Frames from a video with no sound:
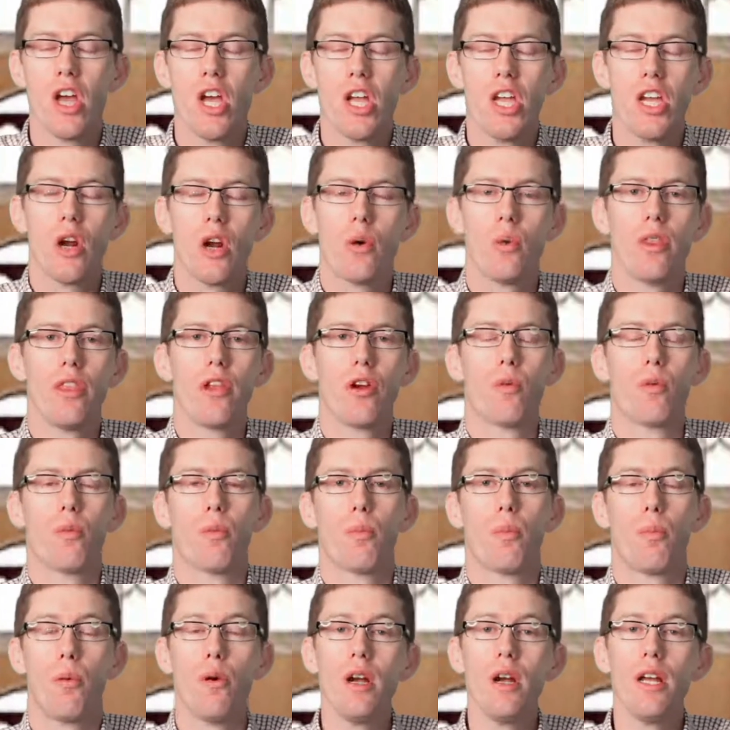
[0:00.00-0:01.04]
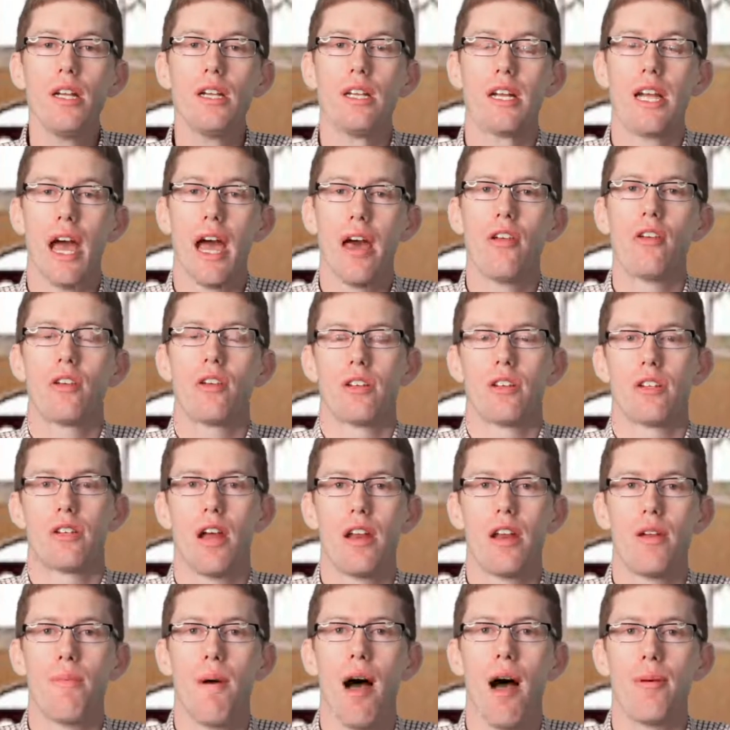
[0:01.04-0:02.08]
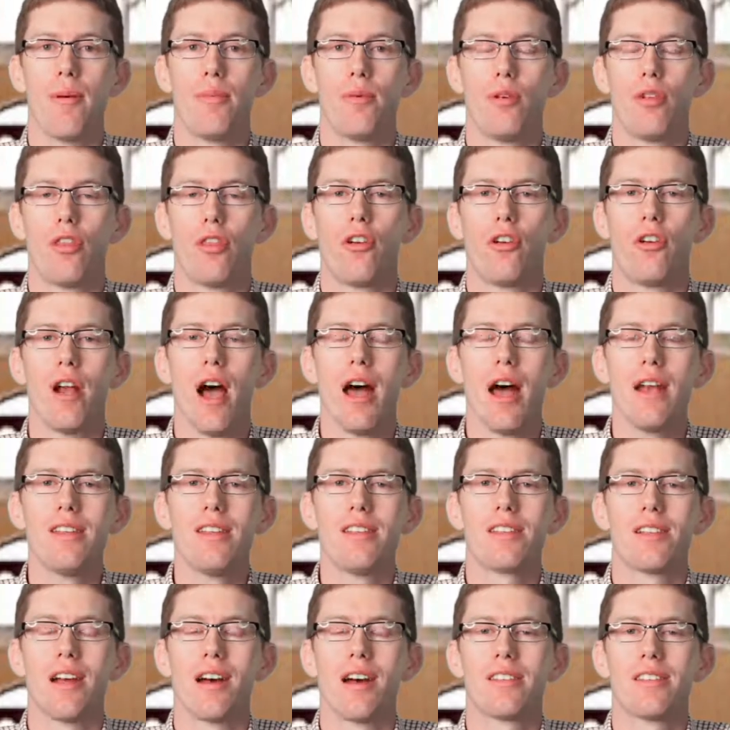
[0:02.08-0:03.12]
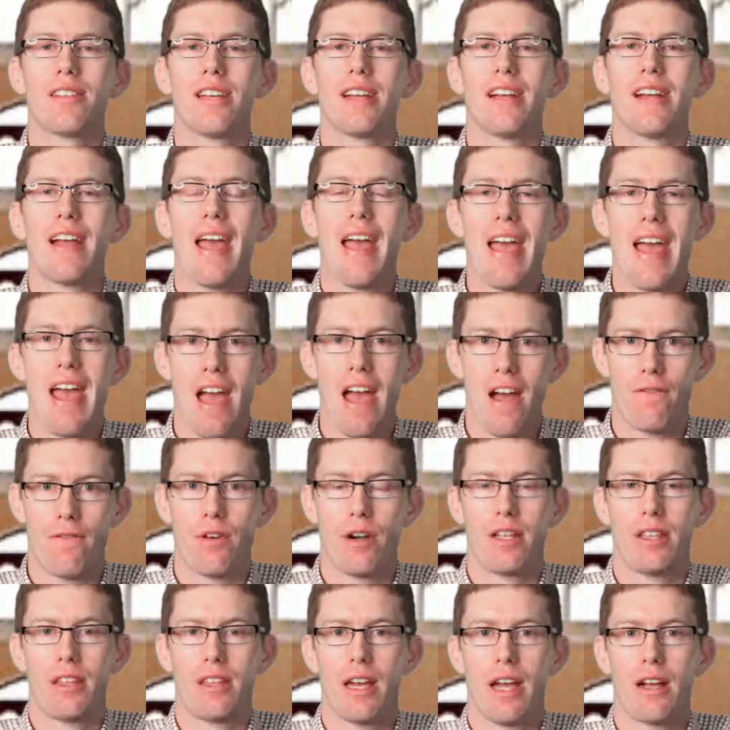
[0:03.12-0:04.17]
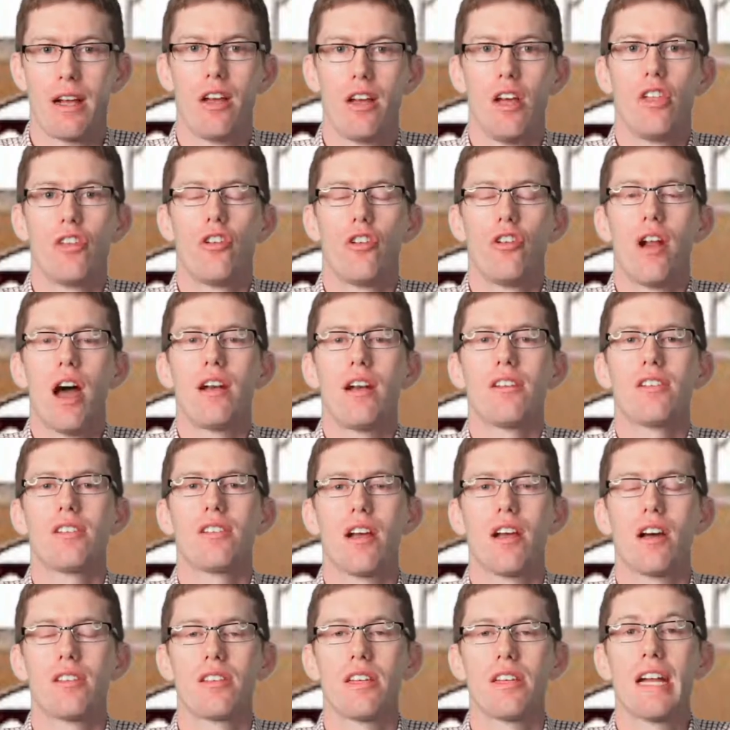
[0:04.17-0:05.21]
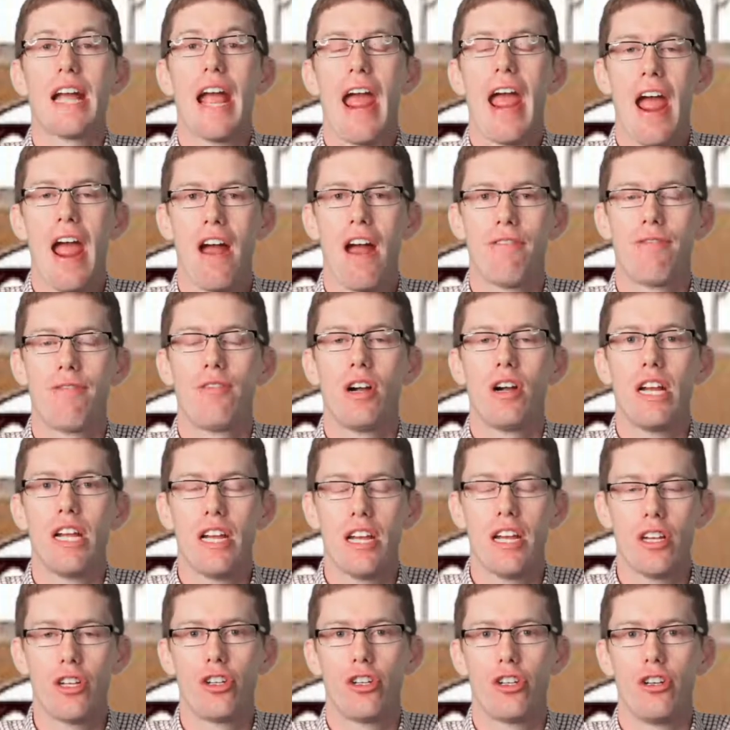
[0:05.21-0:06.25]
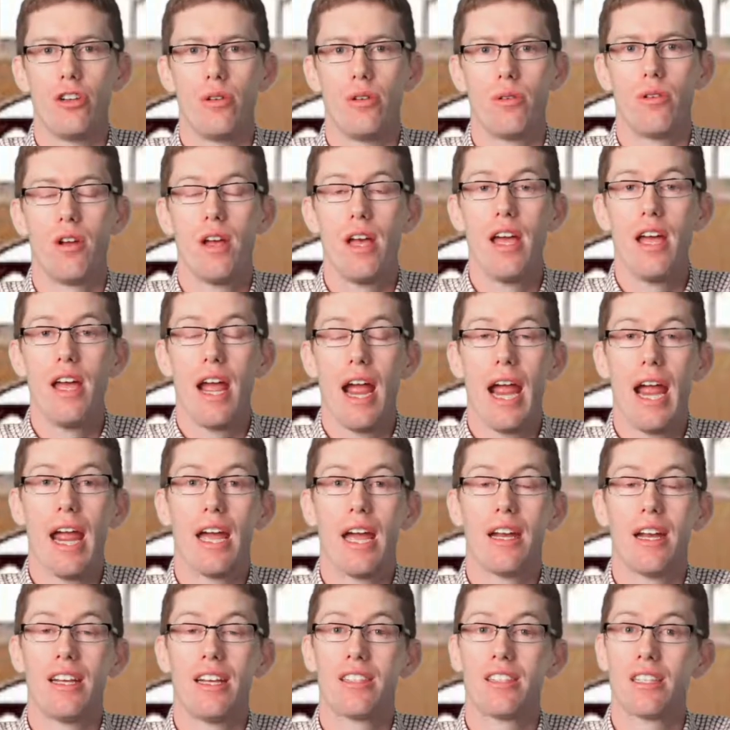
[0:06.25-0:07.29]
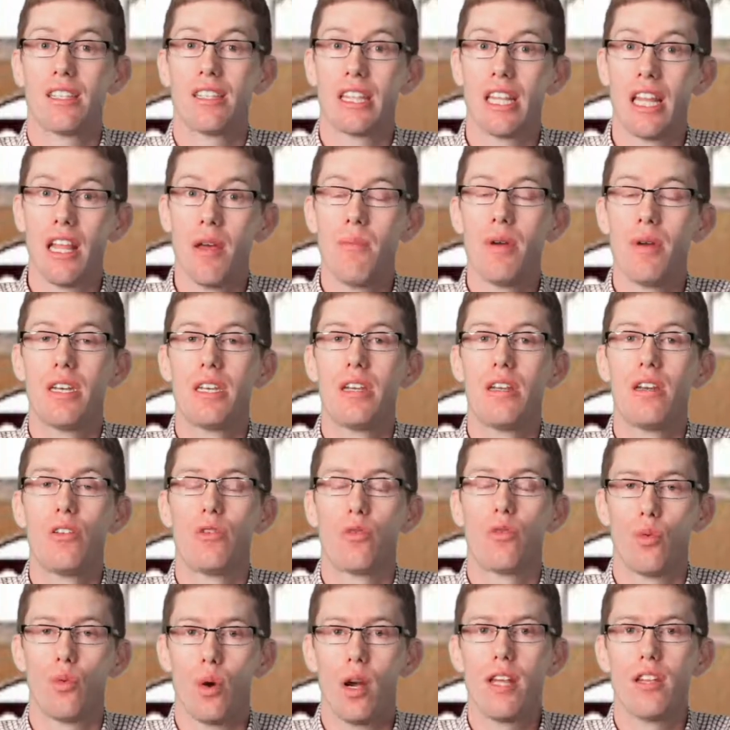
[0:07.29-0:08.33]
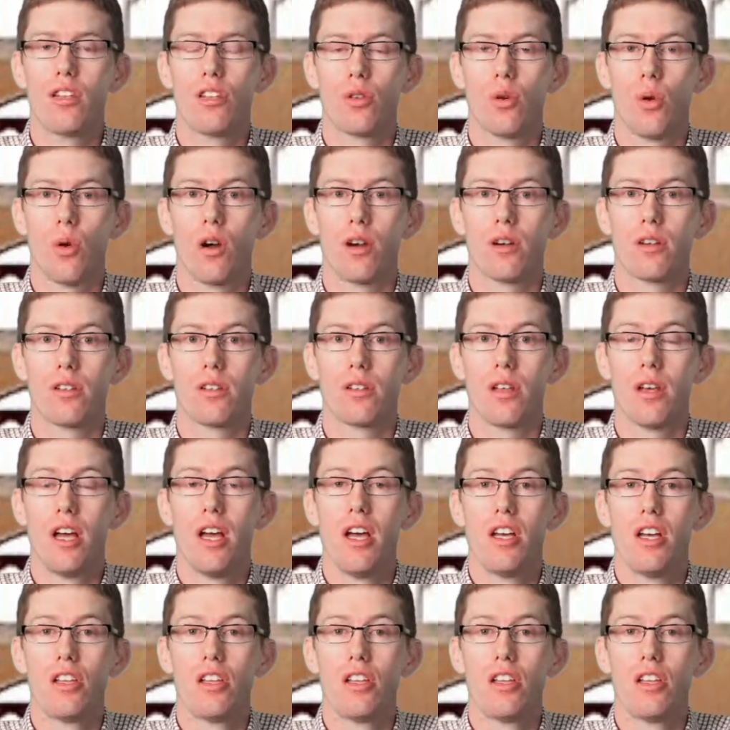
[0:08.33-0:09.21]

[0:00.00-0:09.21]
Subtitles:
You know, when they're putting together a study Bible, they're not discussing everything. They're not discussing every issue, and it's a limited resource.